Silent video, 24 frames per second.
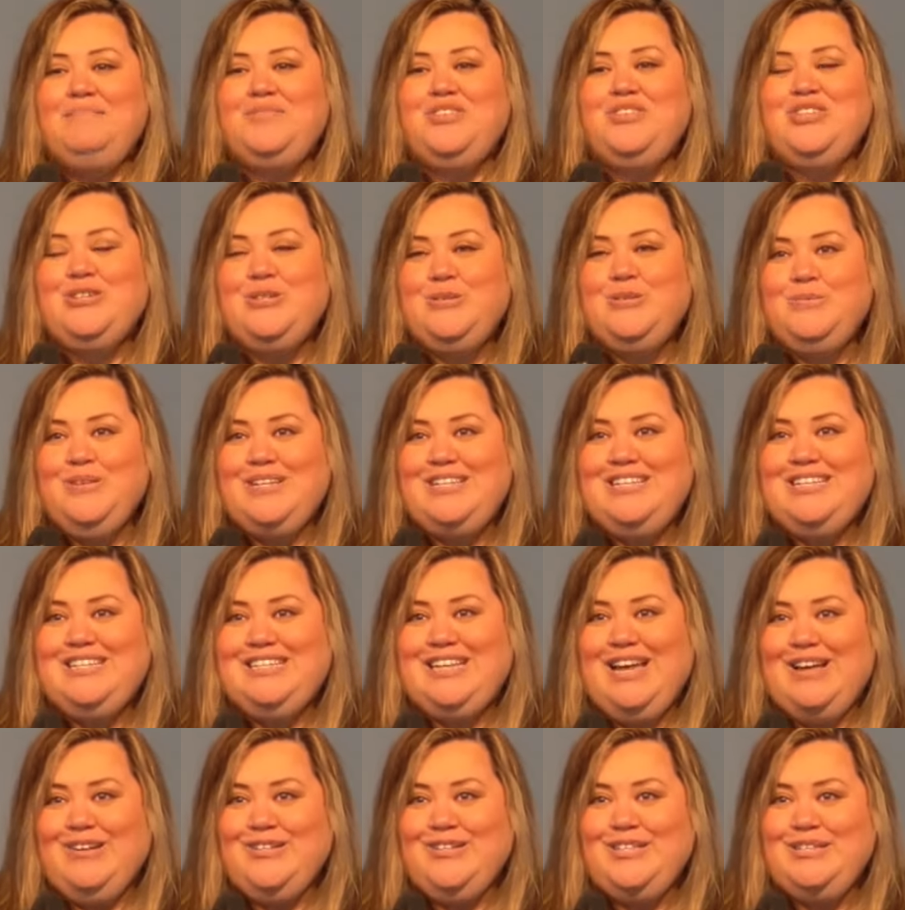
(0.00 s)
just reached
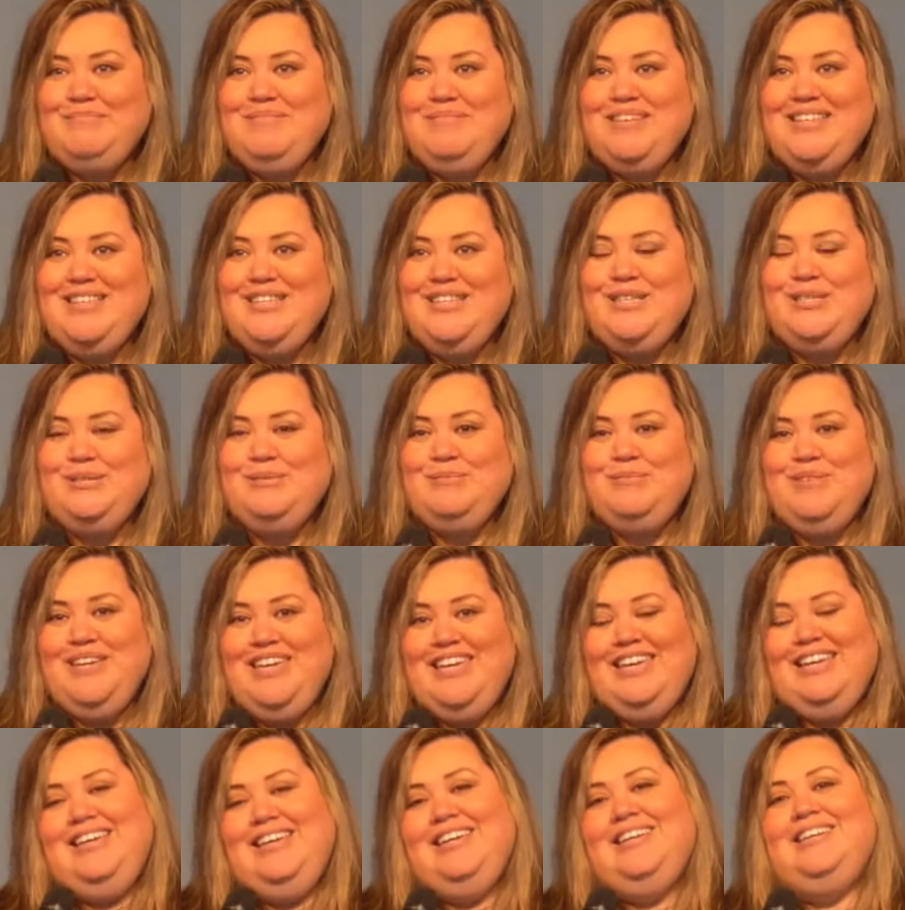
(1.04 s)
out to me this
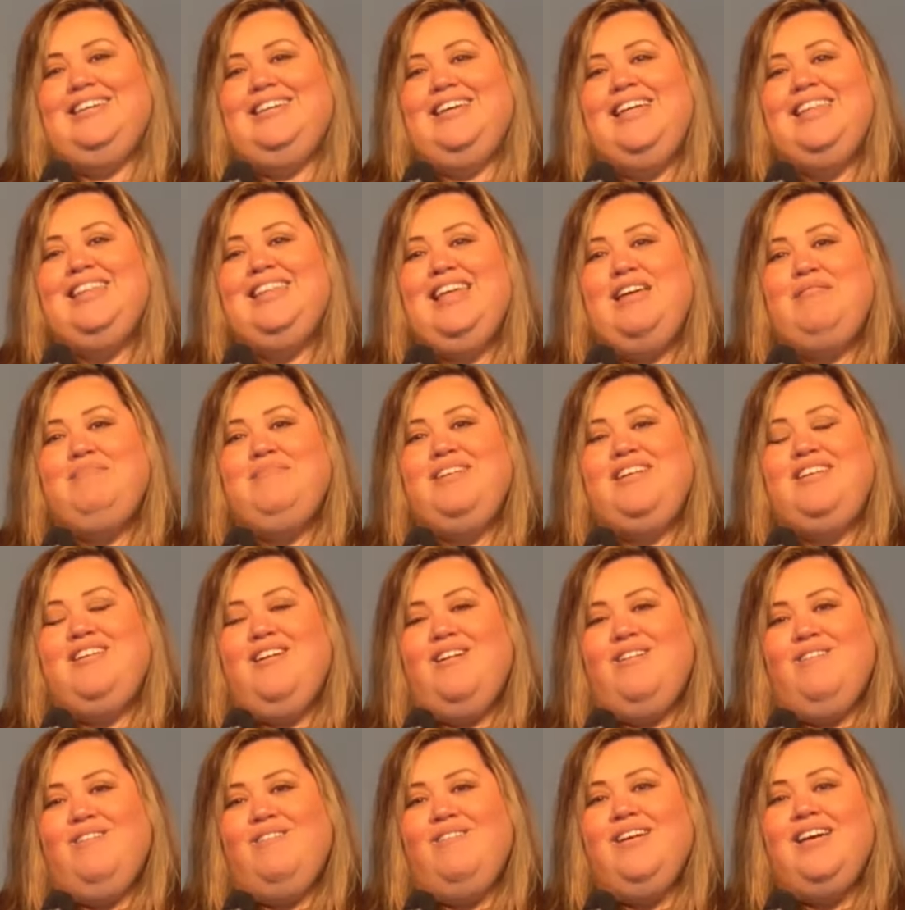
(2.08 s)
week and let me
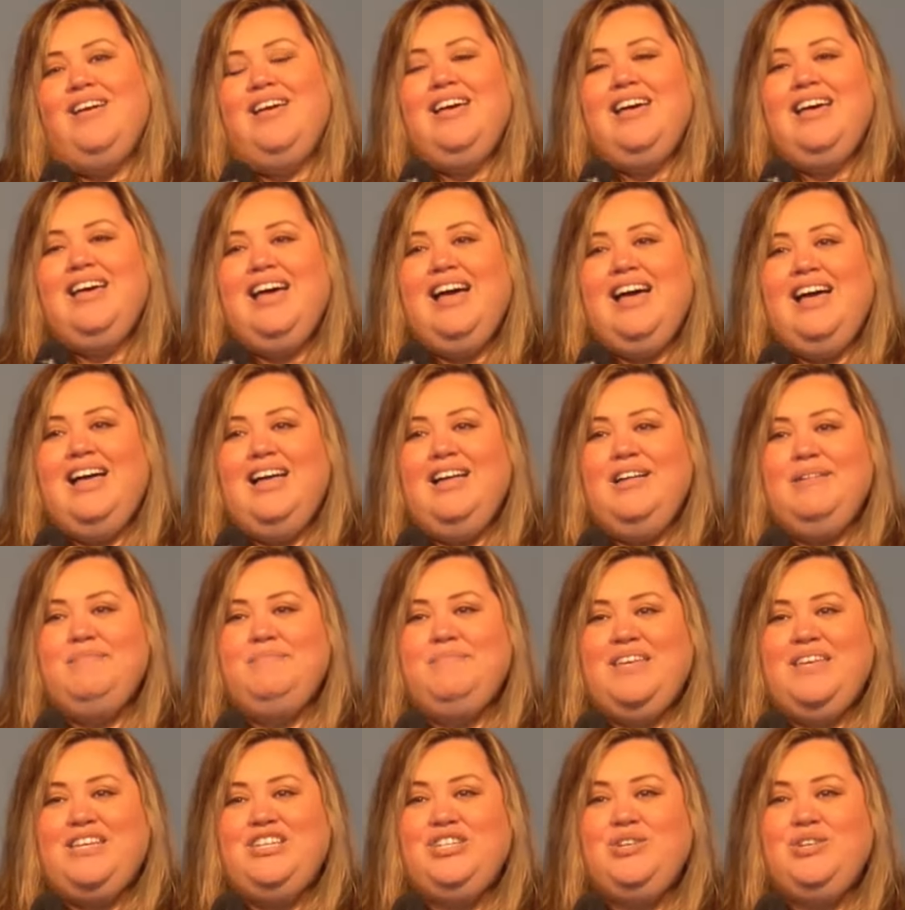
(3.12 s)
know
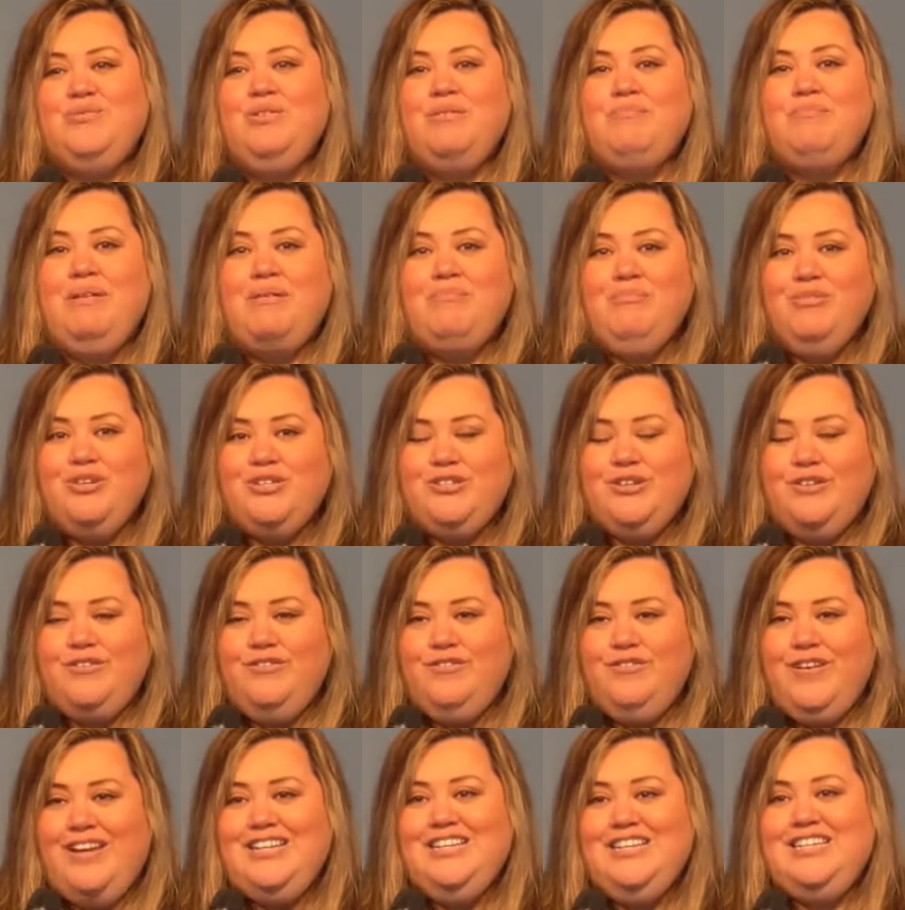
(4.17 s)
that she remembers our
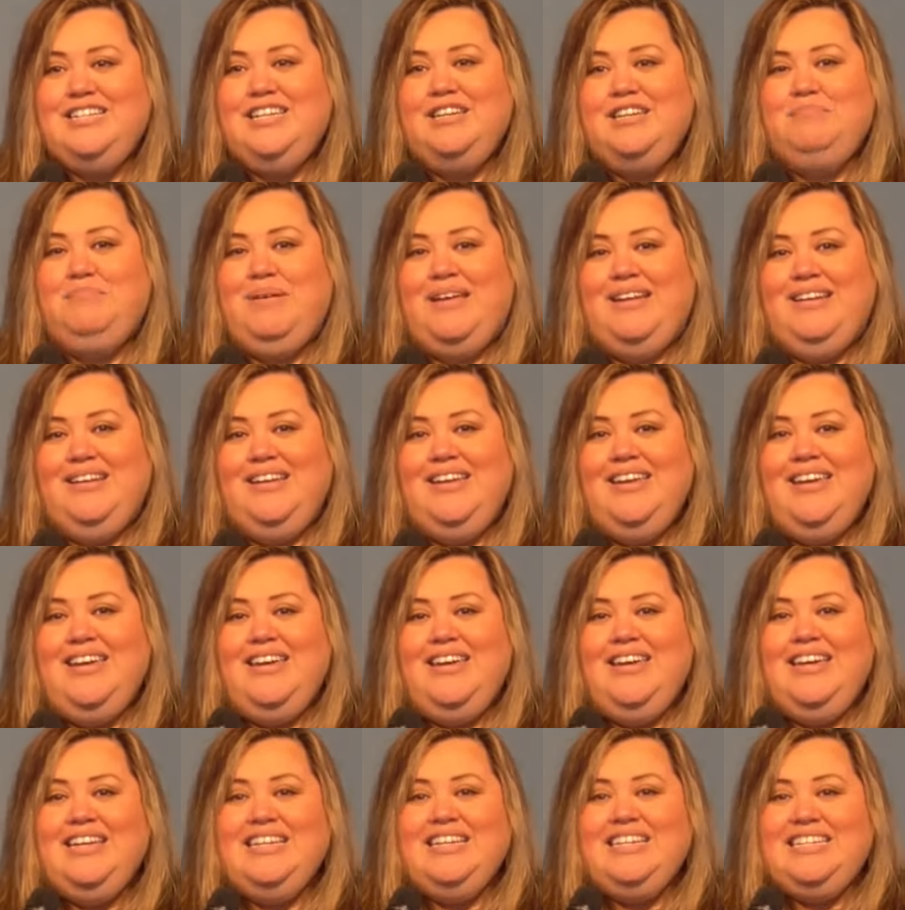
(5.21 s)
friendship and
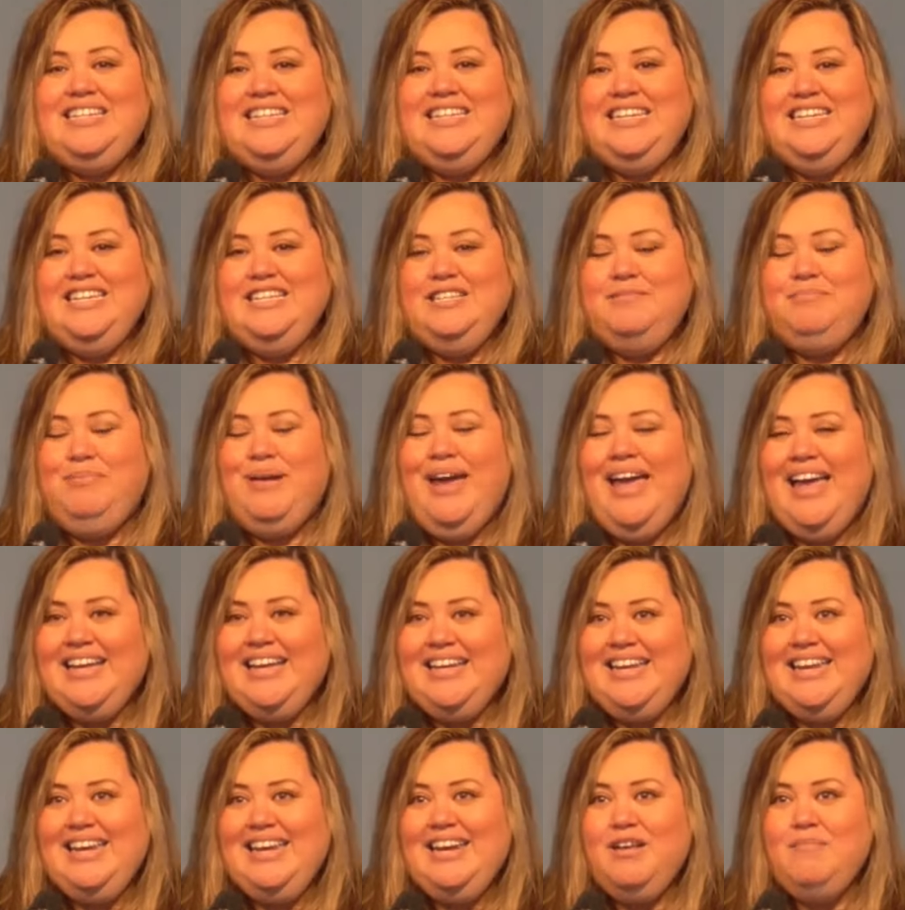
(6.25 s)
she is
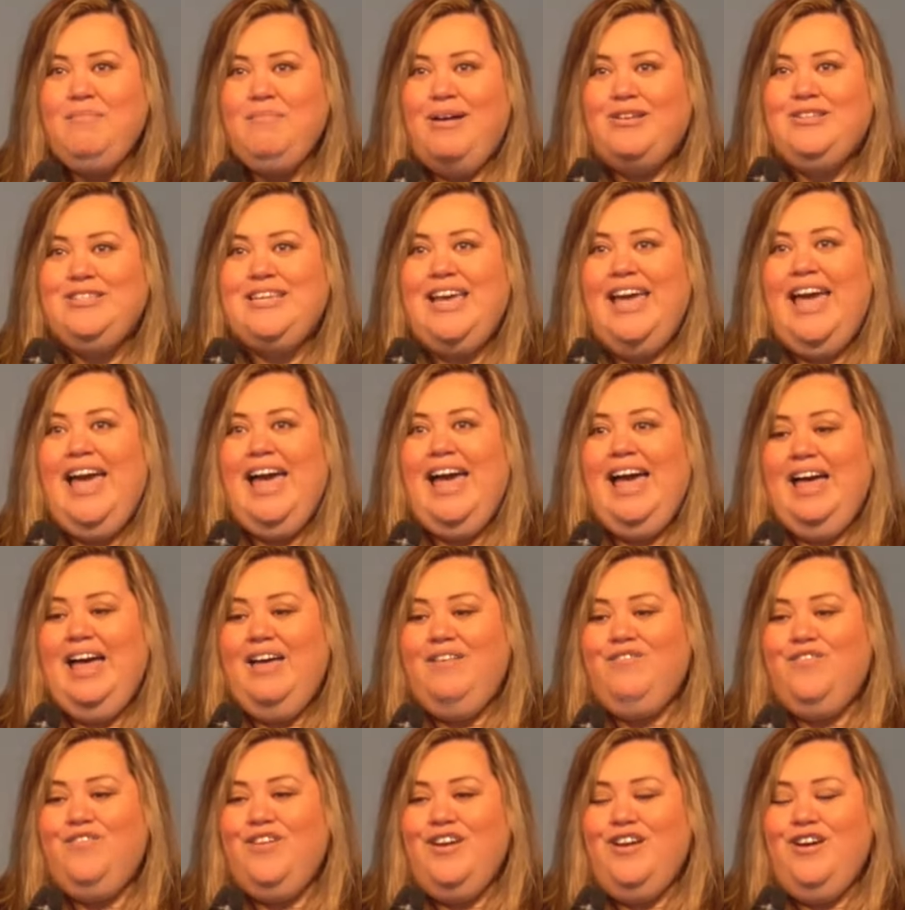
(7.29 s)
pregnant and about to
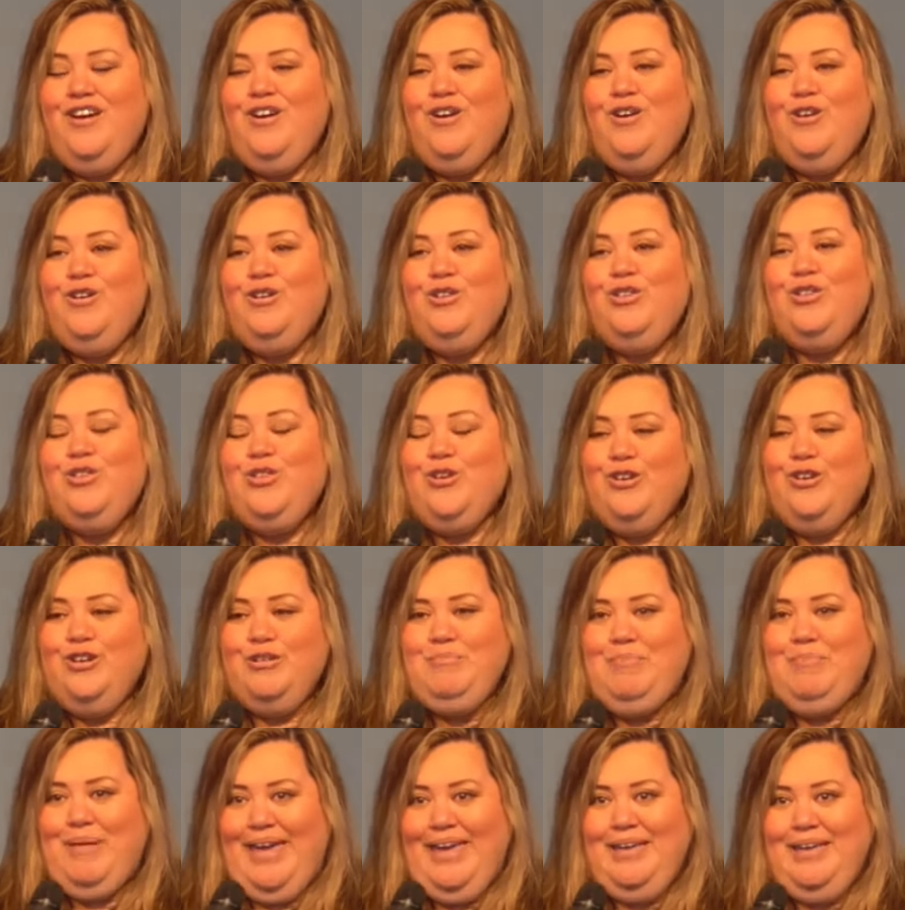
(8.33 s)
have her
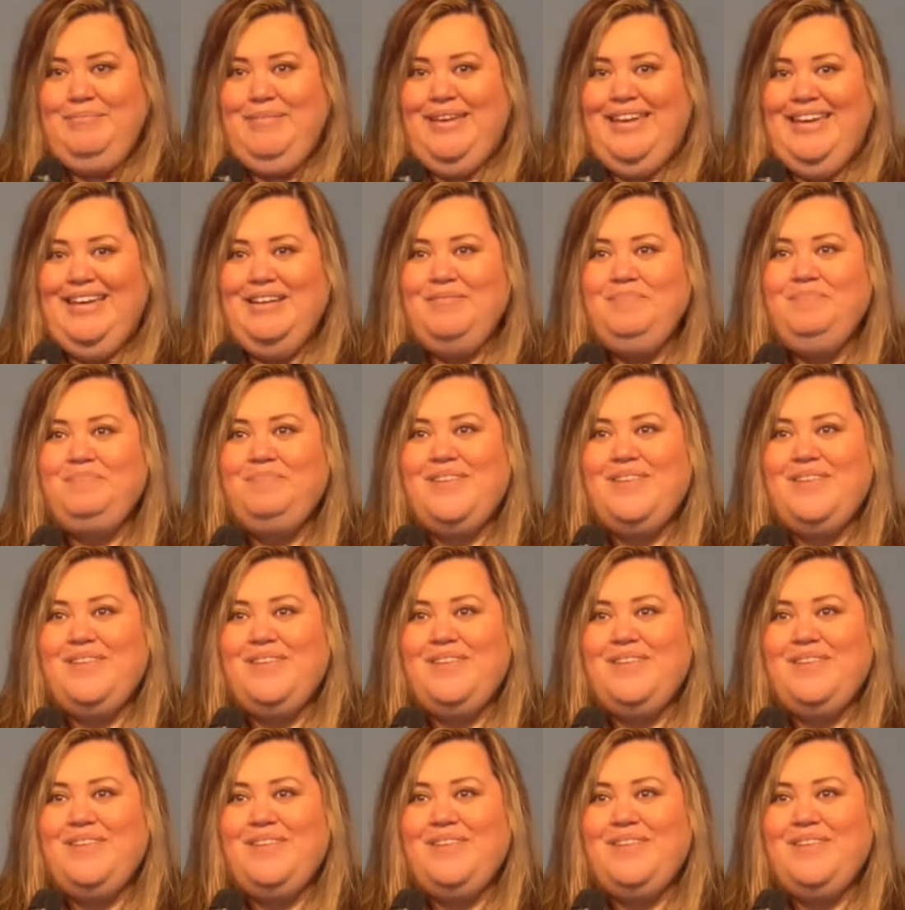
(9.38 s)
third baby.